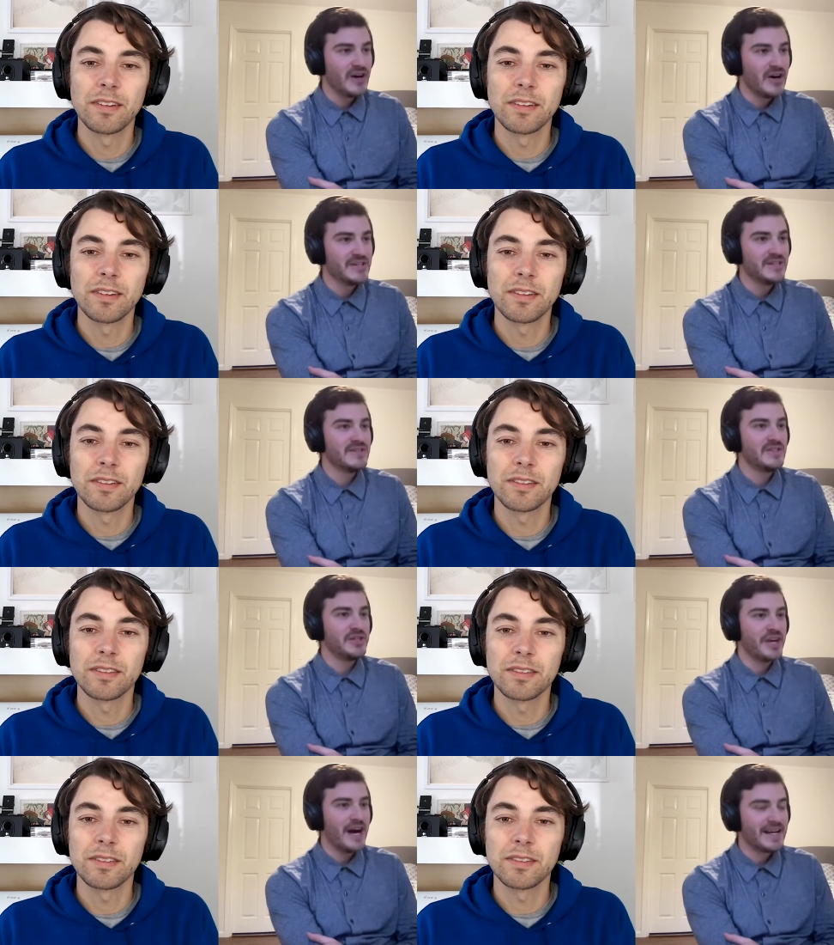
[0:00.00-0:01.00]
Speaker 1: on to
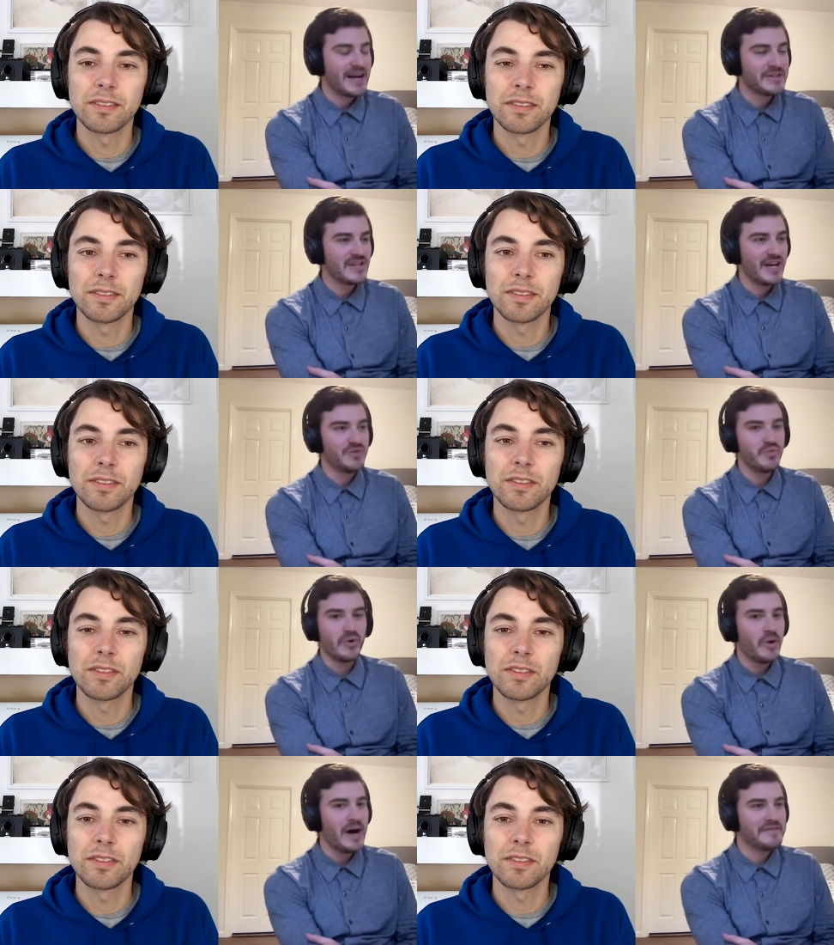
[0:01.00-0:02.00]
the knockout stage,
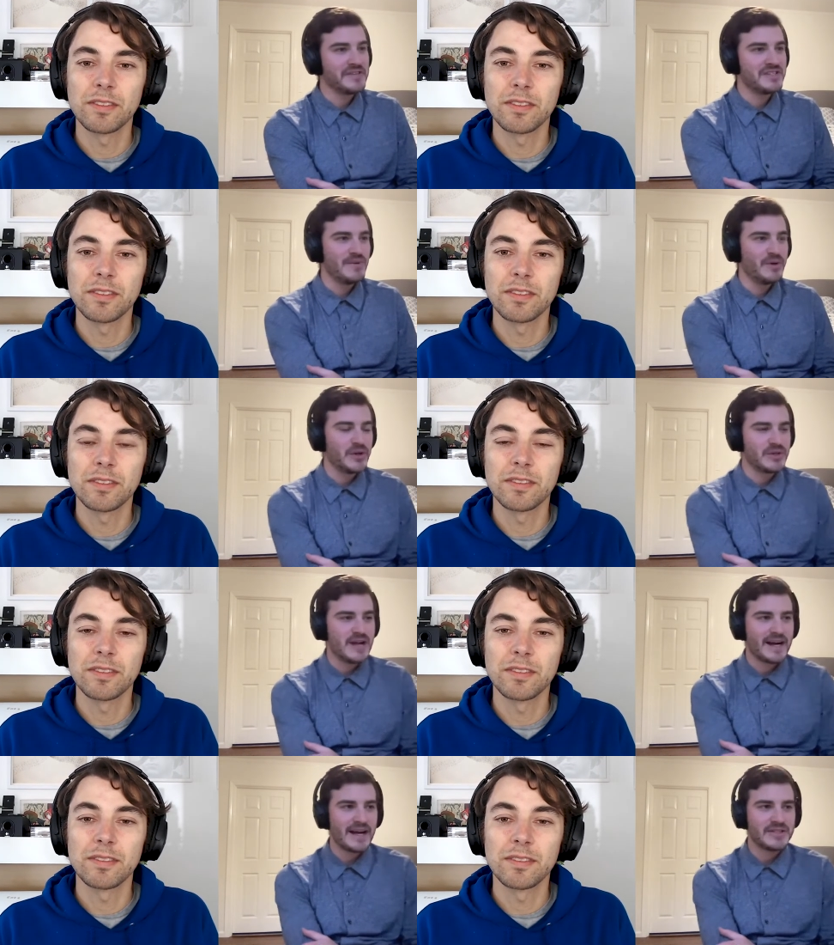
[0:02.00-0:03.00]
we'll we'll have to see what those
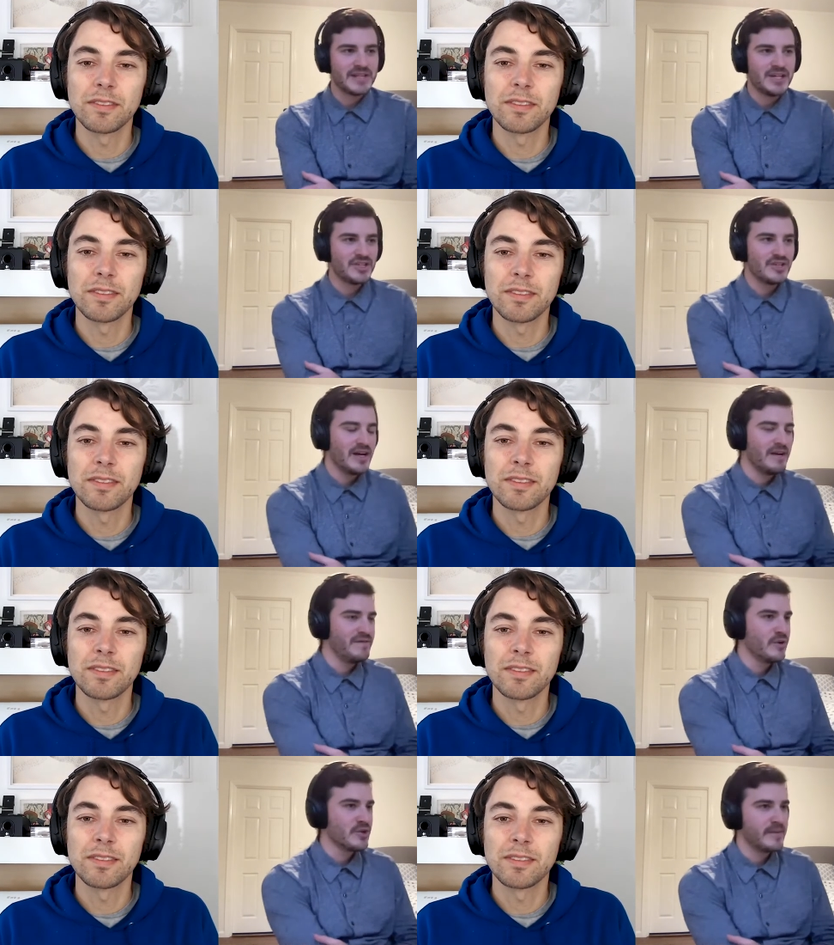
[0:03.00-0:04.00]
knockout stage uh,
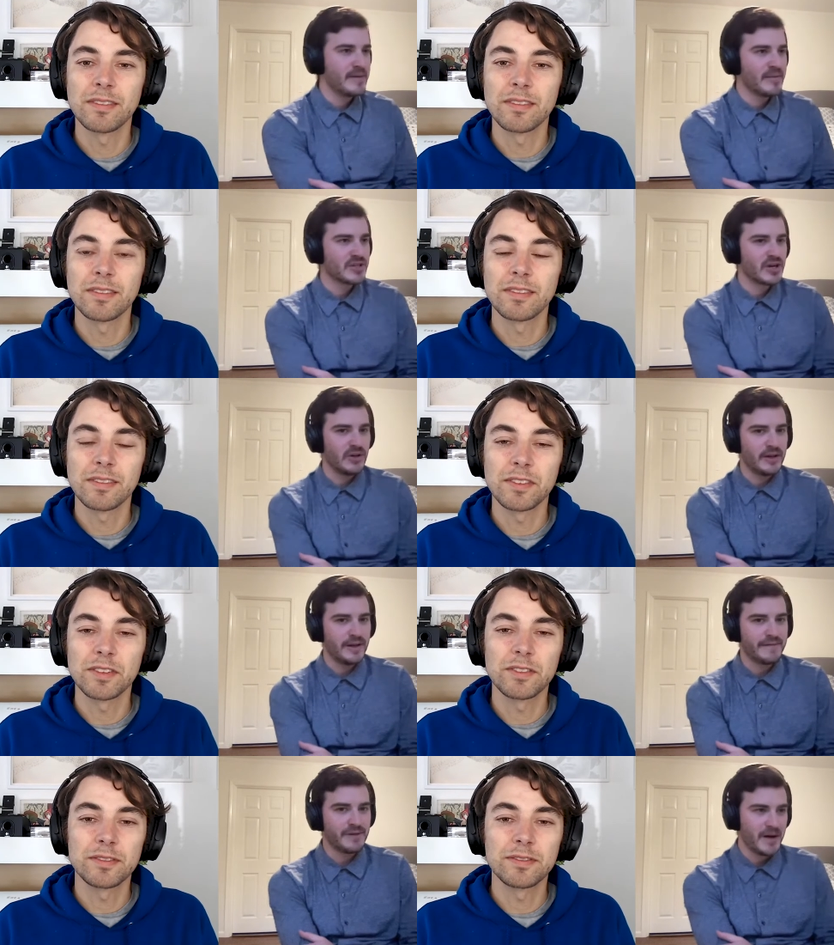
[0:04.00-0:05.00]
viewership numbers are going to look
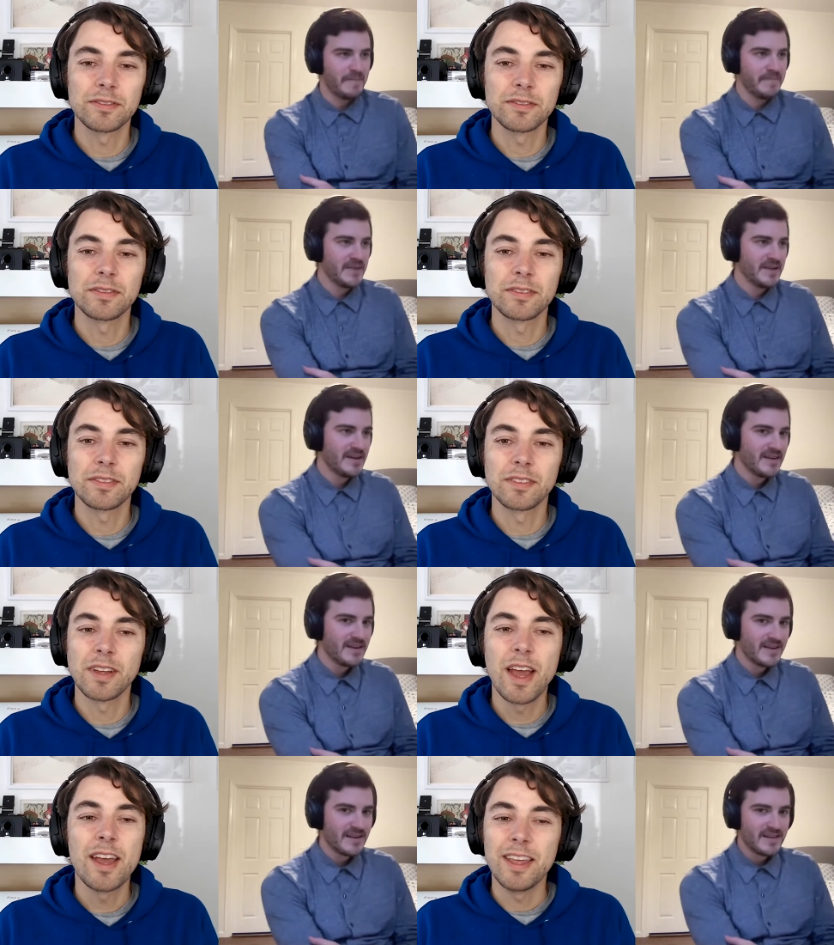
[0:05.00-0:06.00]
like for them.
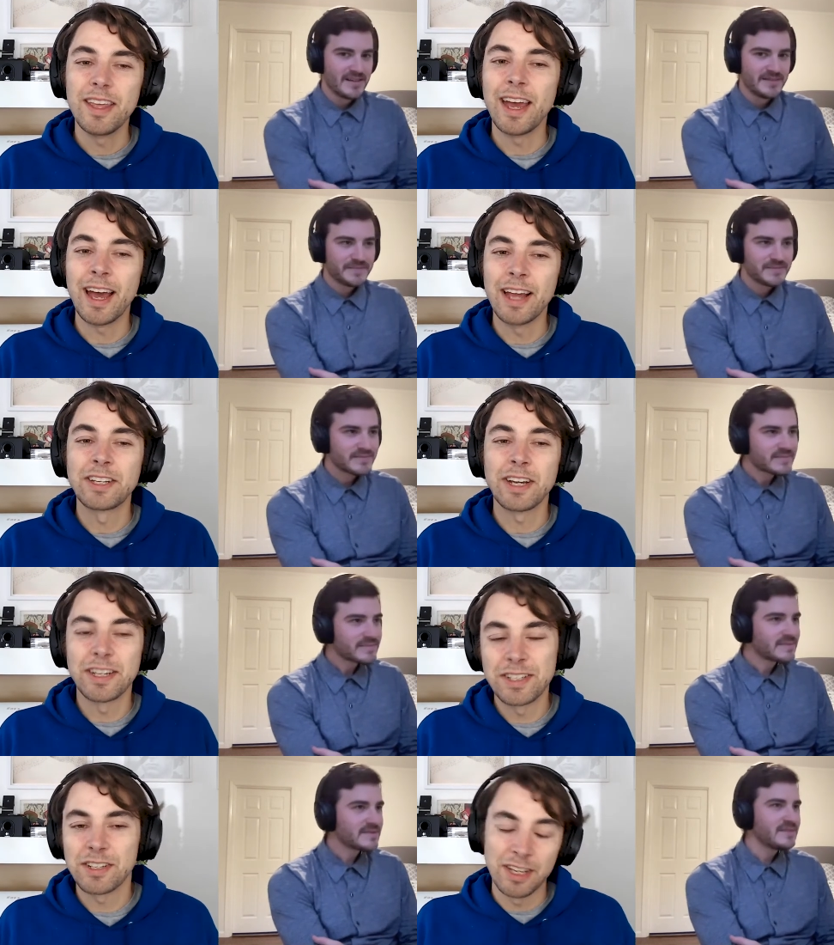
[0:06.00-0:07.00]
Speaker 2: Yeah, it
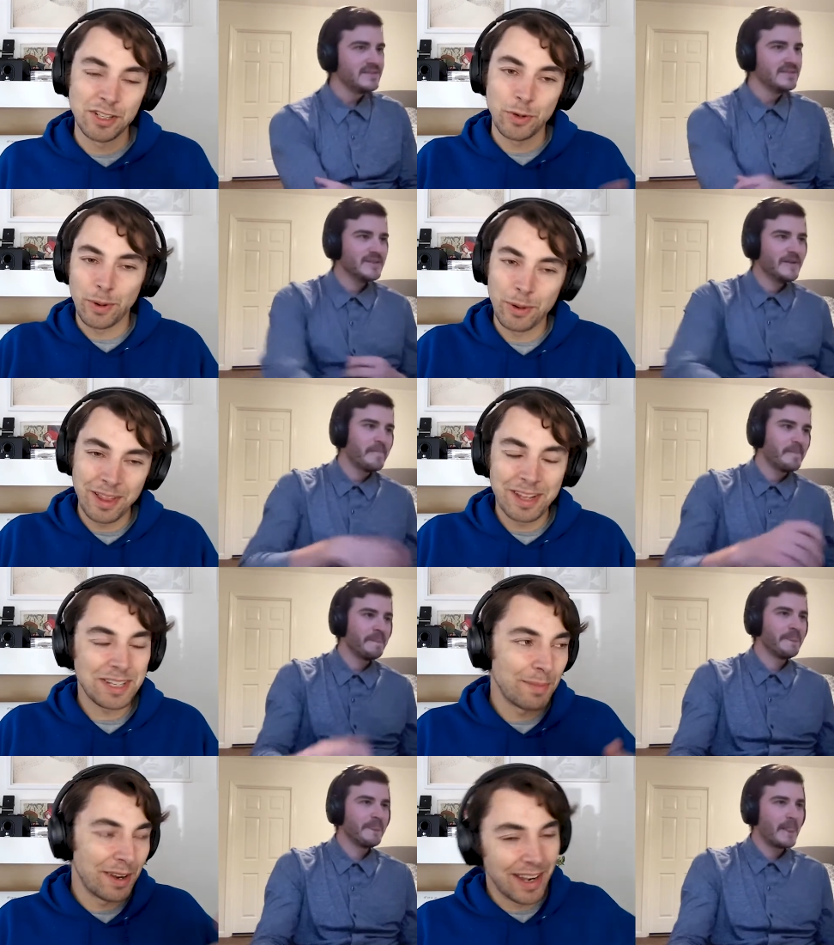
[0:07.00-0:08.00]
does. Yeah, so we're recording this on
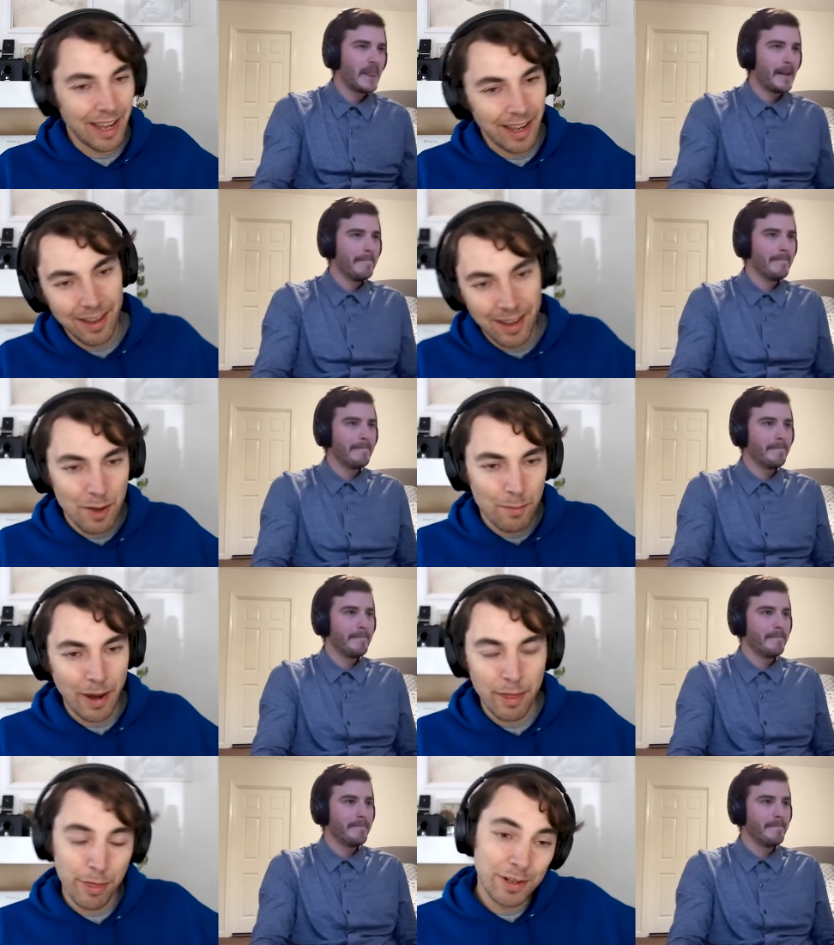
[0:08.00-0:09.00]
Monday. By
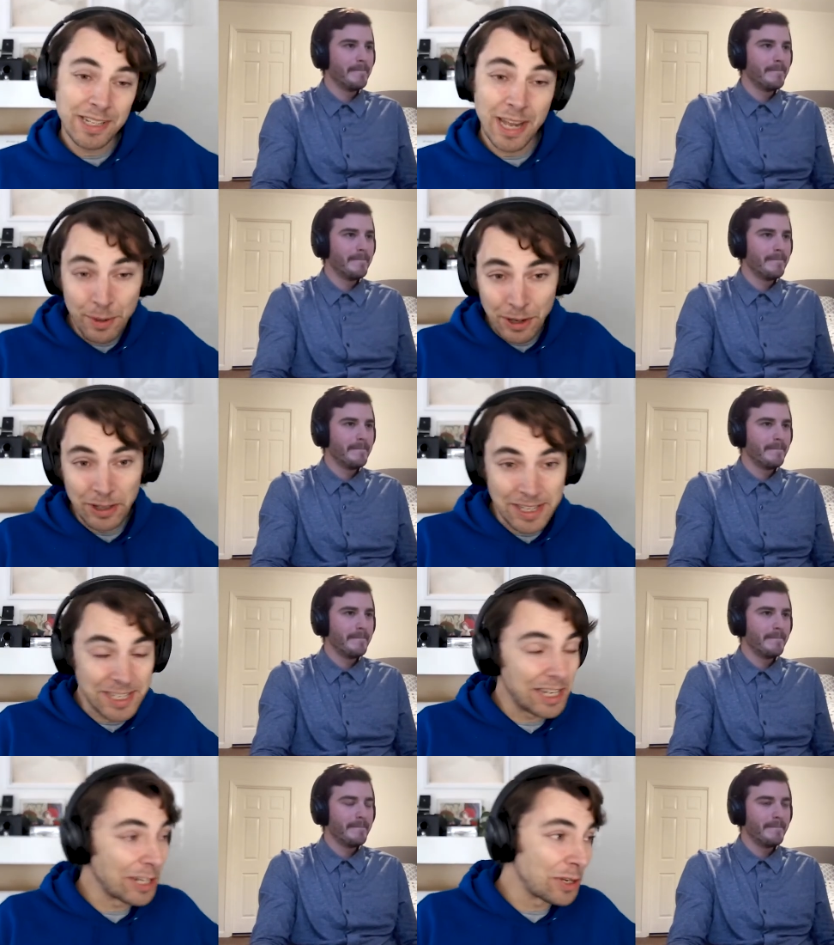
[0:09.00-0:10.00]
Thursday, when you're
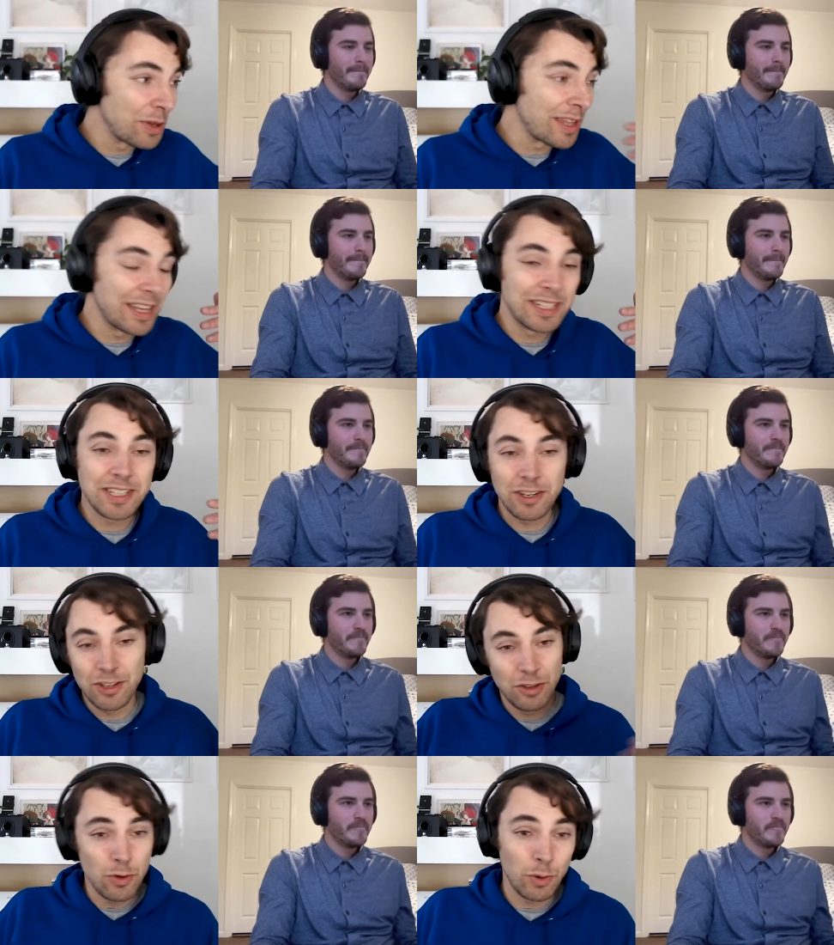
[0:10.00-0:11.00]
listening to this,
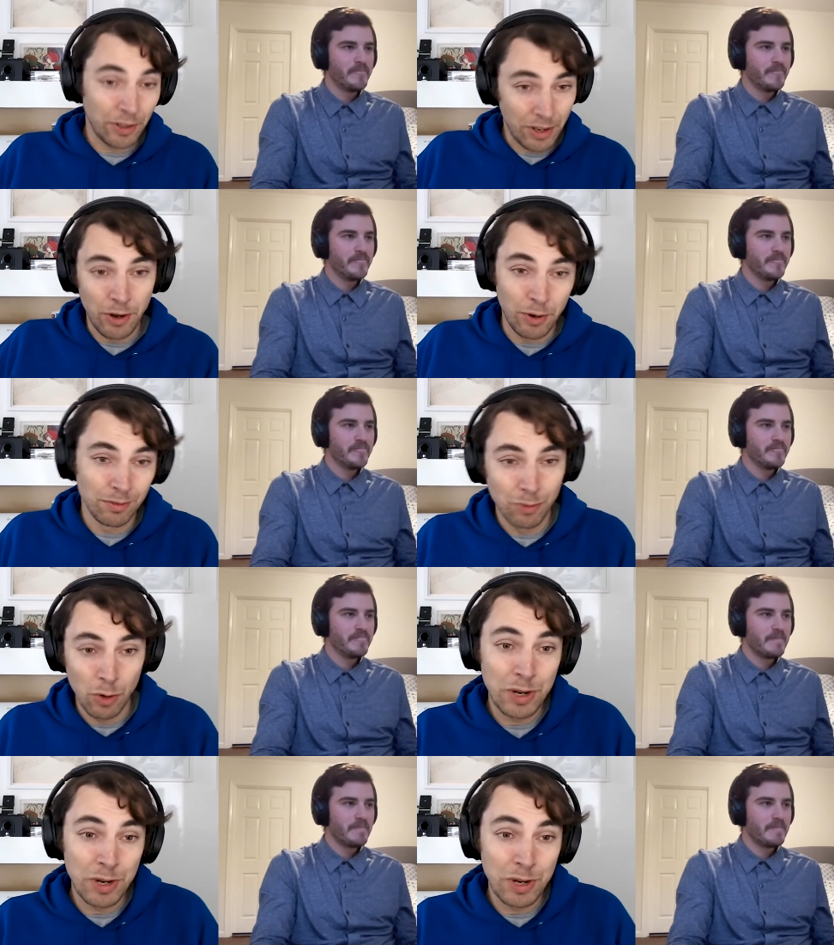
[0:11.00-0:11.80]
you will know what we